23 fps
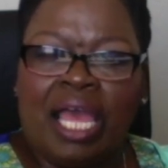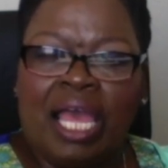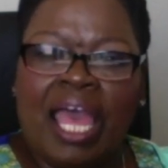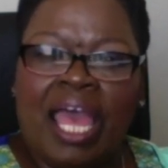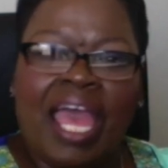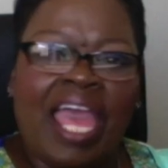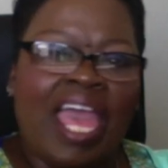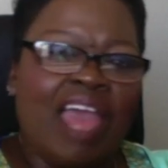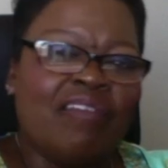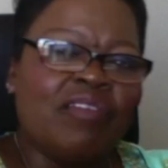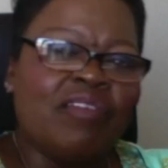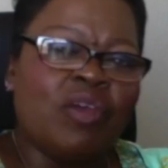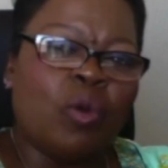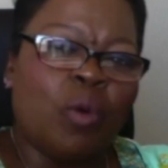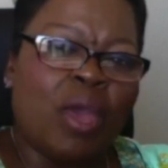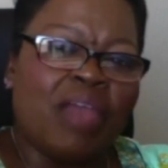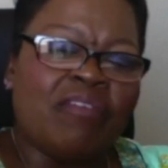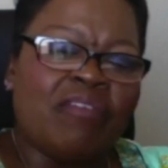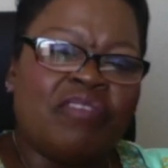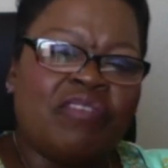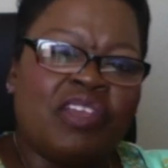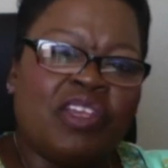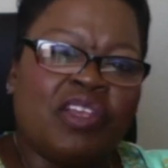I haven't
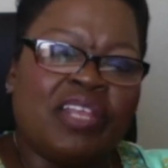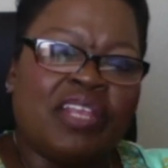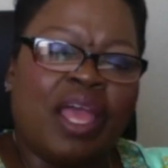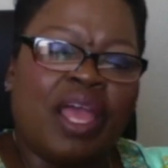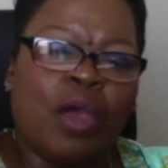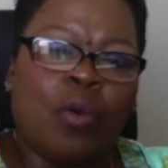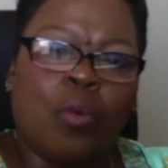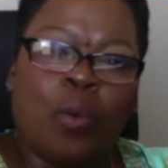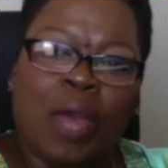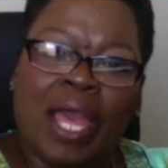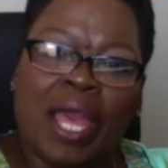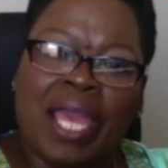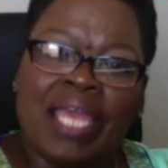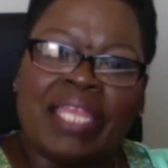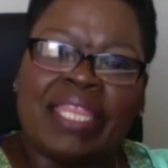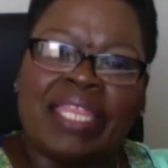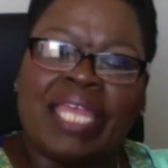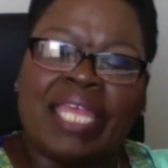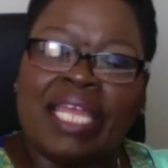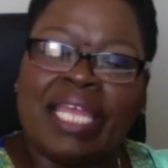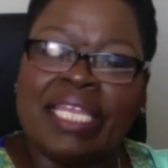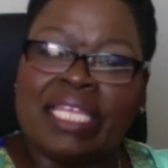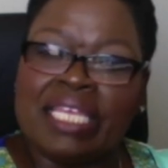quite figured out why
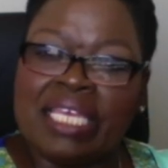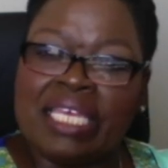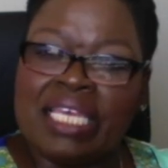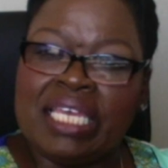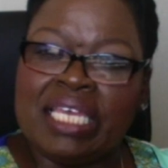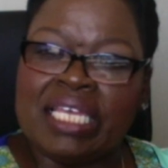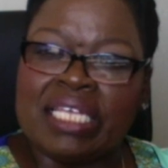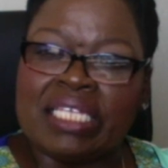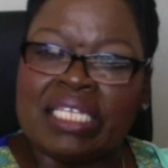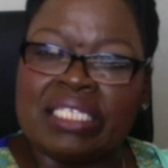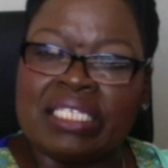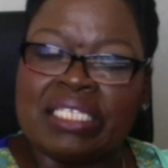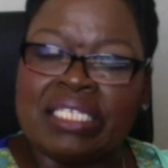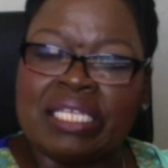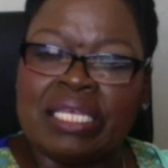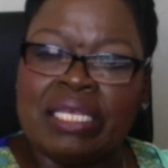that is.